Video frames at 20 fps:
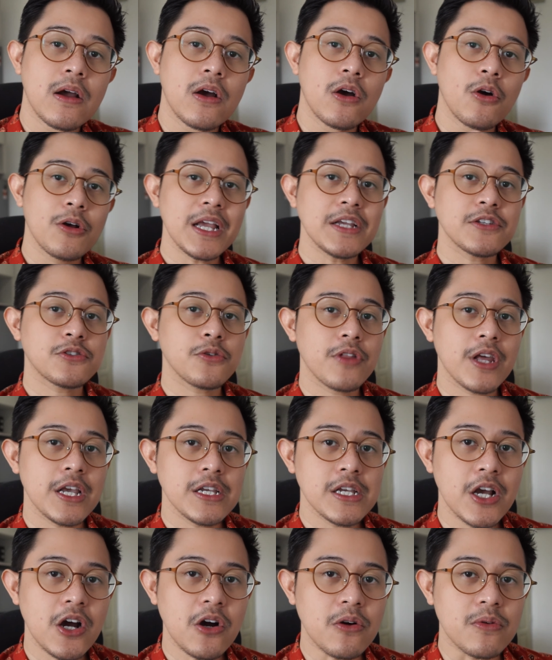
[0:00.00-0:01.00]
Okay, so there
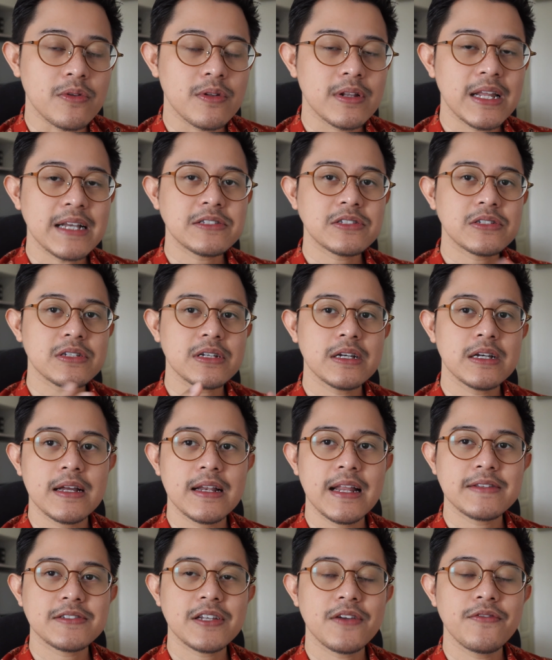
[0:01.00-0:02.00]
you go. That's
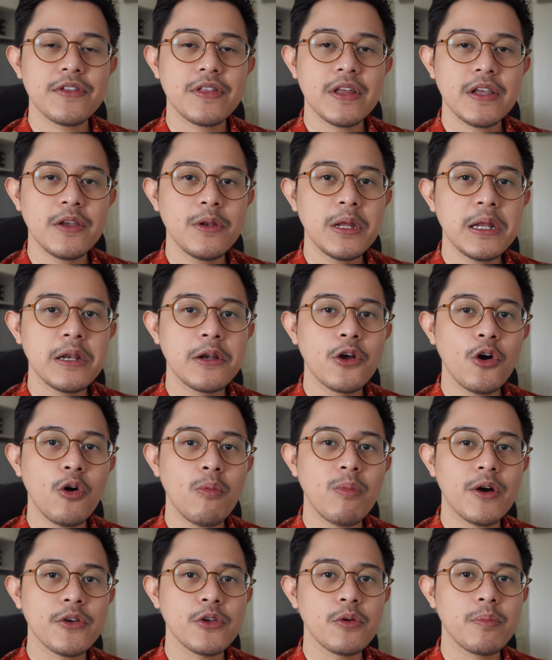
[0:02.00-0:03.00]
everything you need to know
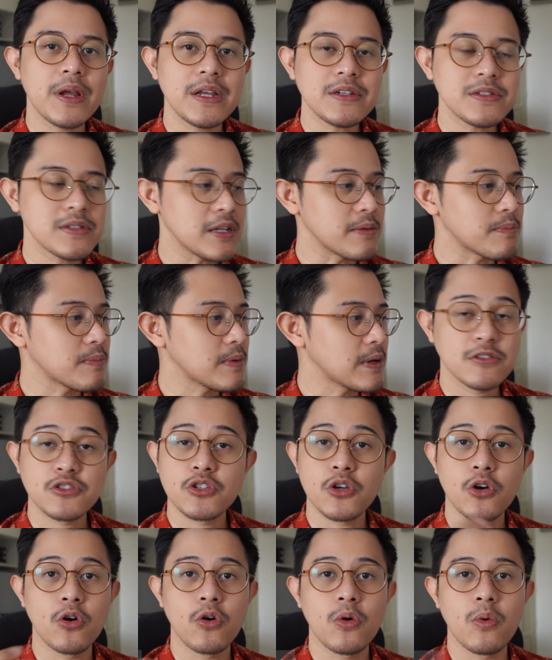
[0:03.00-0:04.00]
about your payslip.
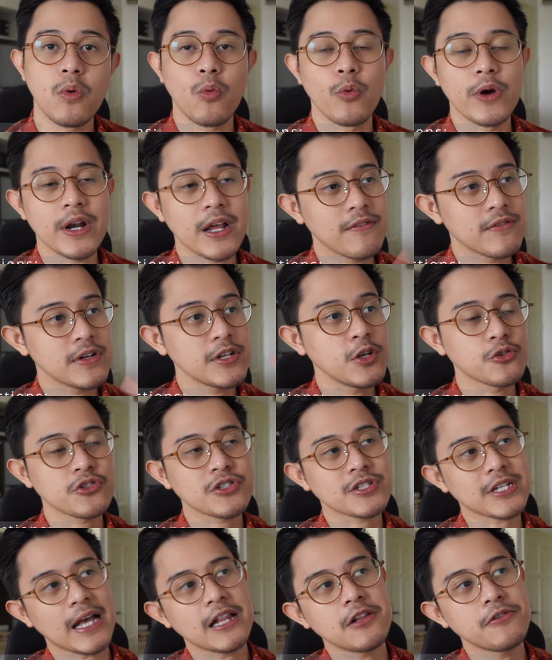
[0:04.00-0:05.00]
So whatever your
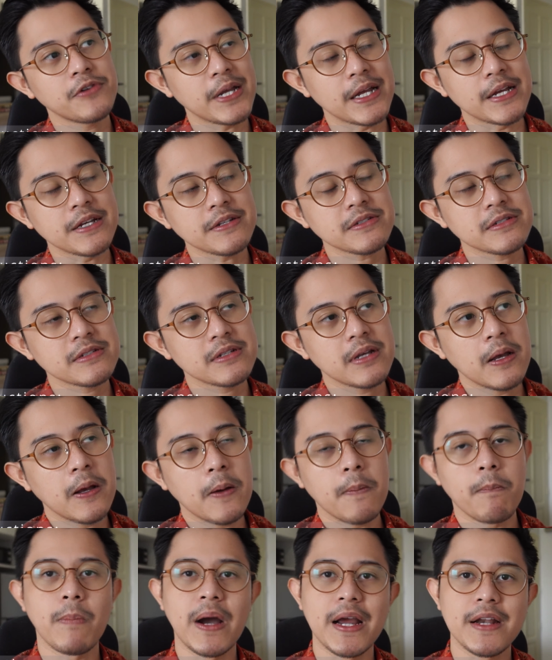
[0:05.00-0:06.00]
salary is,
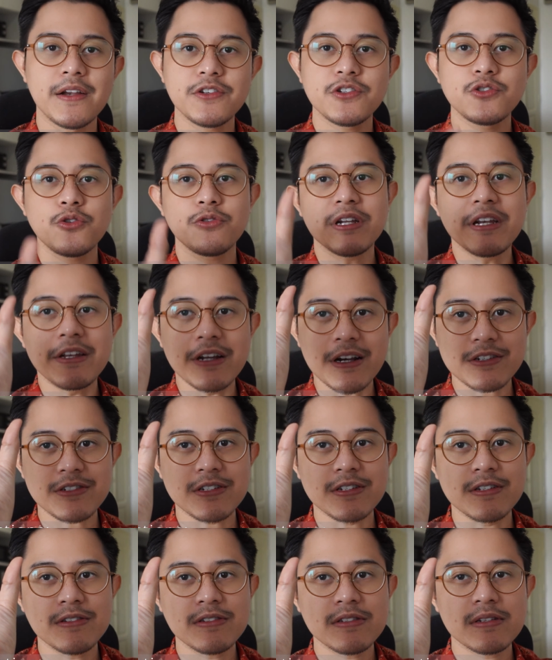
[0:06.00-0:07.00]
minus your
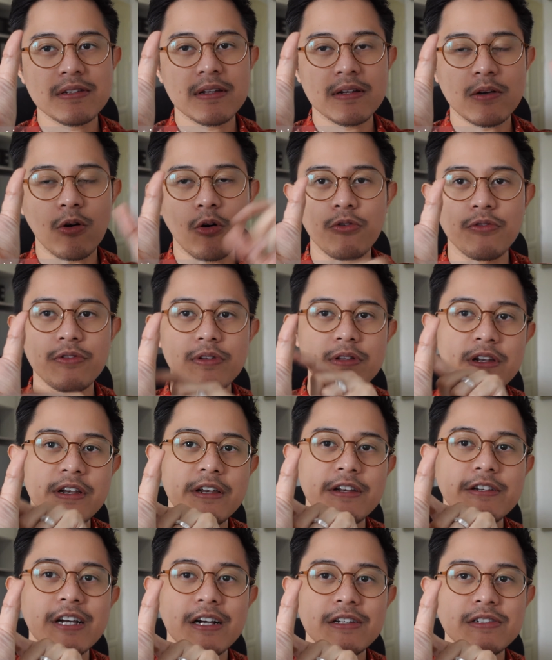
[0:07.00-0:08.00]
deductions, all the
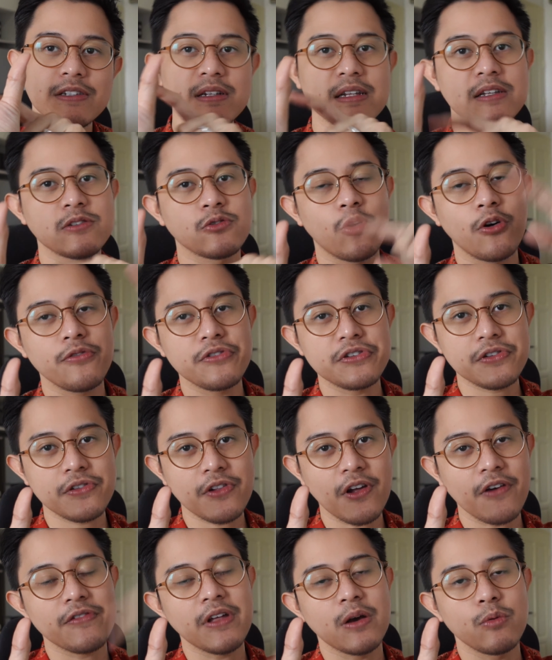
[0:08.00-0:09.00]
deduction is all the
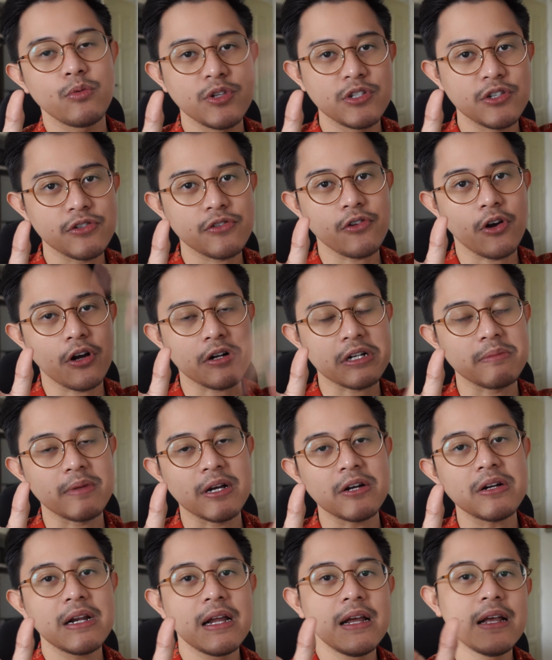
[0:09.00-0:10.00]
stuff that we just talked
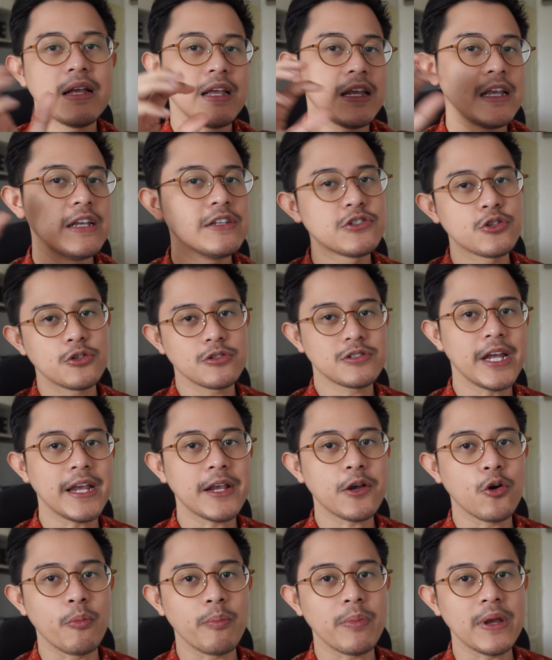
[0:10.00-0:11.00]
about, is your
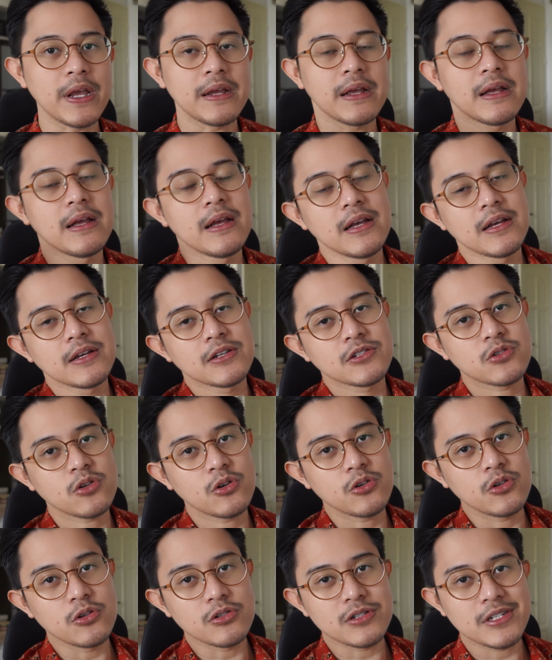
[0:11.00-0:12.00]
take-home pay. So
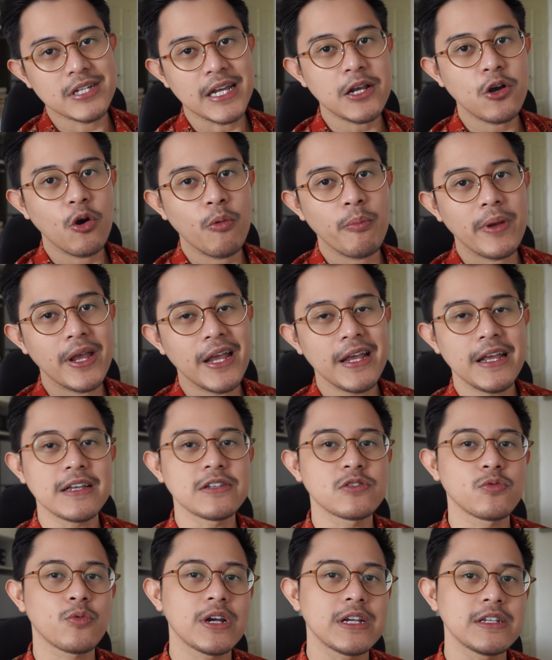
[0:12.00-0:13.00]
your take-home pay
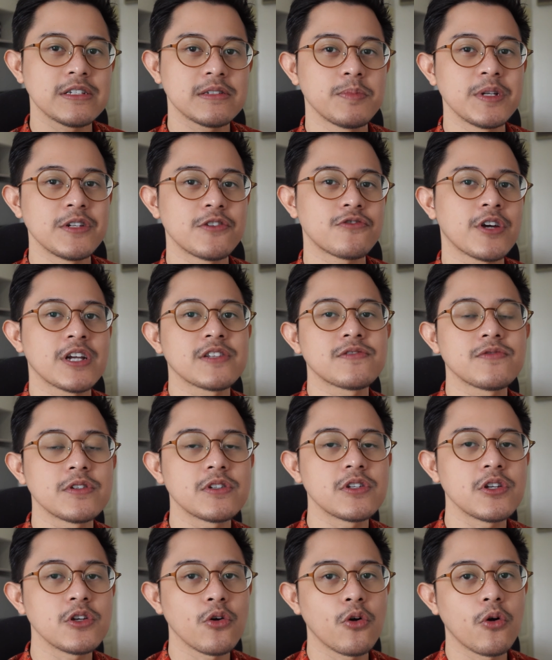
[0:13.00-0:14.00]
is what is being transferred
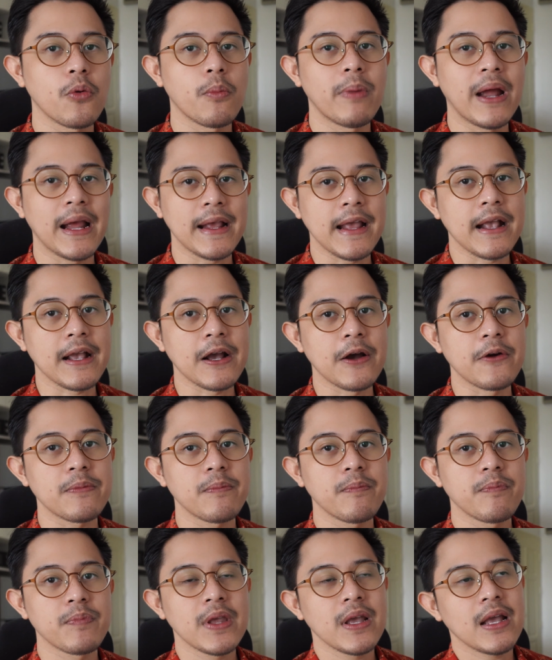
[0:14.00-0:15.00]
to your bank
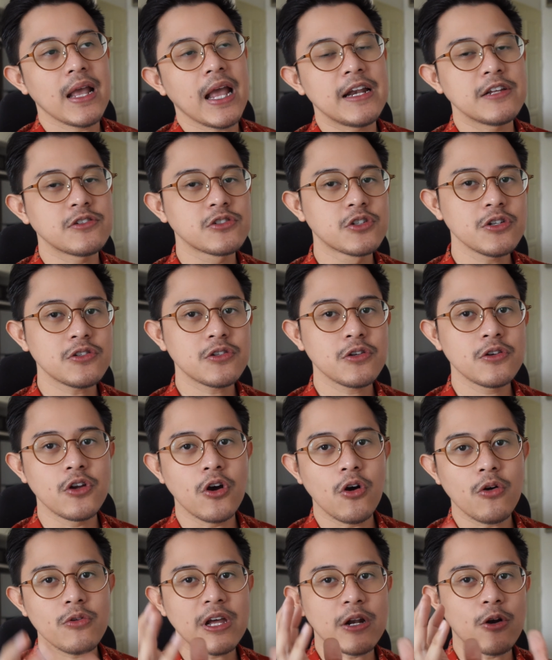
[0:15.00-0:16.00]
account. And it's good to
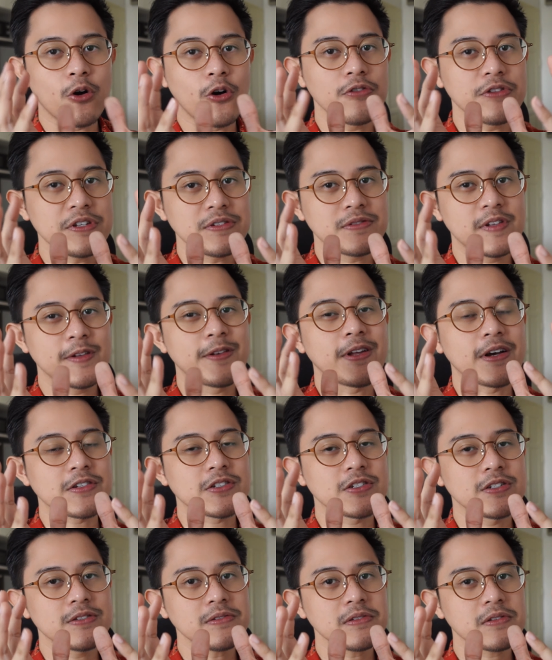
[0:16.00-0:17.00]
know that all these
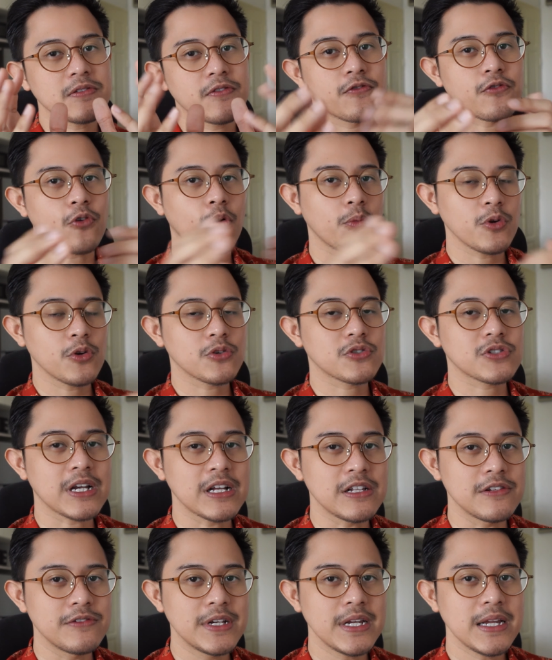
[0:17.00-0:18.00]
deductions from your
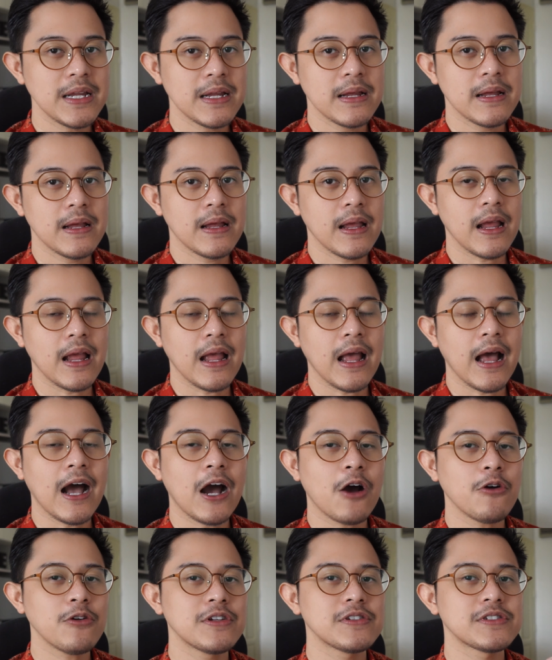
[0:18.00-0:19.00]
salary,
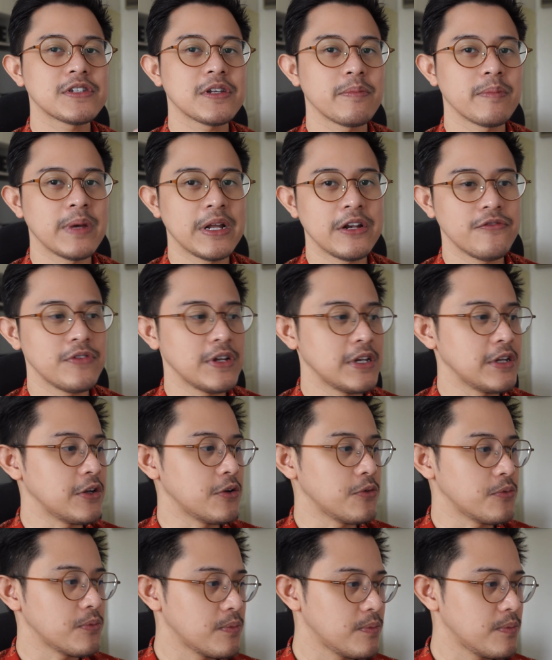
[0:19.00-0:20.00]
how does it benefit you?